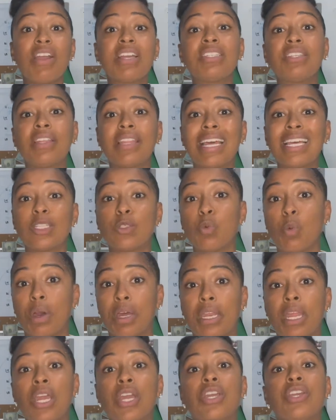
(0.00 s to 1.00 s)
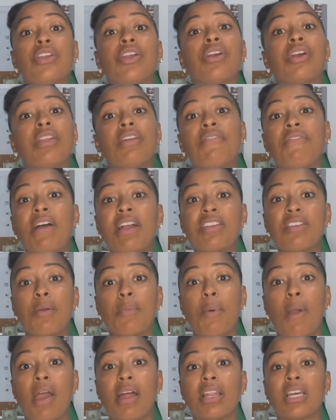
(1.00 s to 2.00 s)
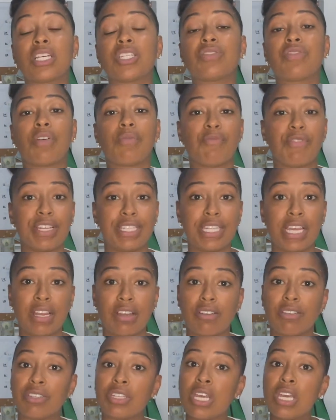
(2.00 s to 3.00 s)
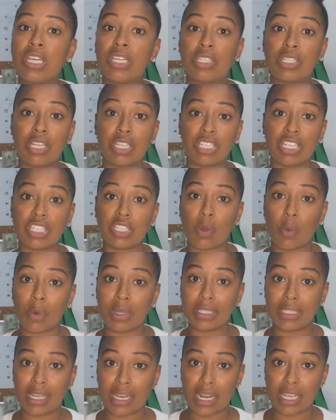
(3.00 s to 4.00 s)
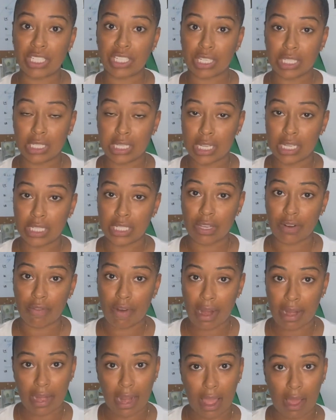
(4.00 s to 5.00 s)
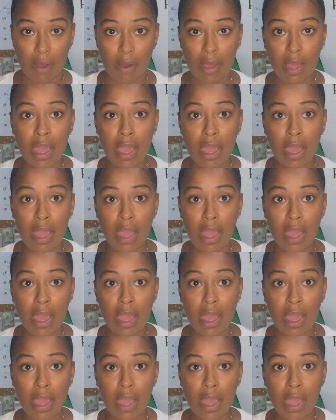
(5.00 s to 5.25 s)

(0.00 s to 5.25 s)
So that's one. You're going to find your products from retailers such as the ones that I just listed right now.